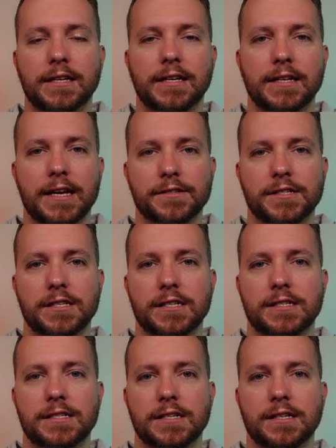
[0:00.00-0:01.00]
He announced
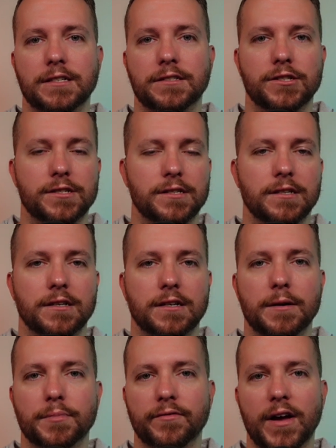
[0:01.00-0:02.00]
this uh, just a
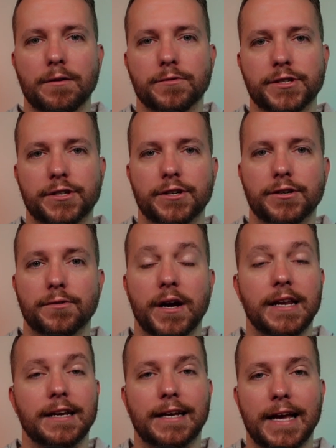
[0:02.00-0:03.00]
couple of hours ago.
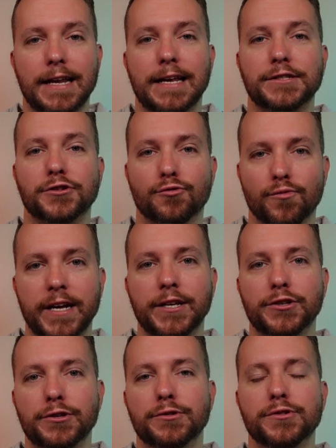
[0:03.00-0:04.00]
And again, it's great
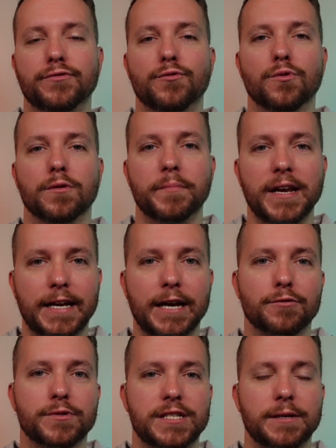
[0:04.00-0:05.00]
news for
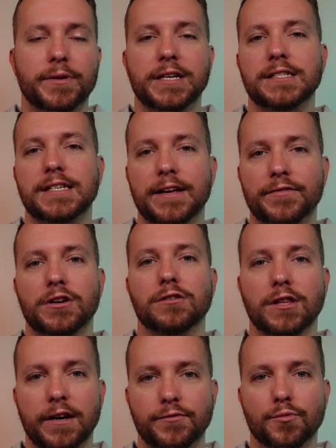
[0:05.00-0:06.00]
Medicare recipients and their
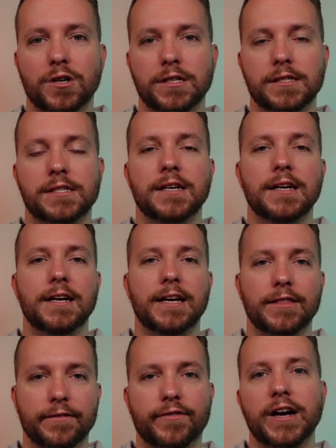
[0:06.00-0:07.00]
loved ones
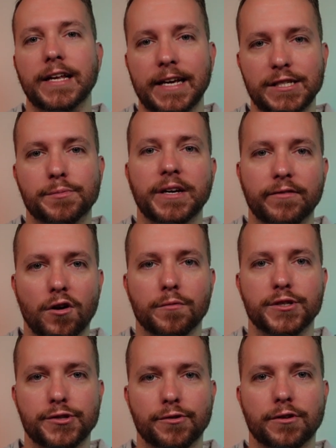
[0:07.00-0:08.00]
in the fight against big
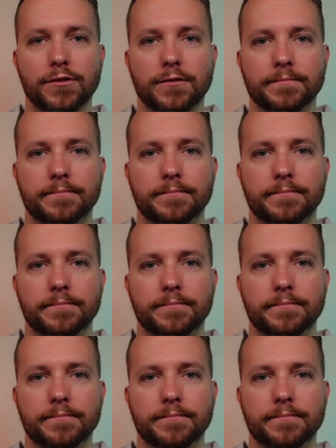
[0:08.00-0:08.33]
pharmaceutical.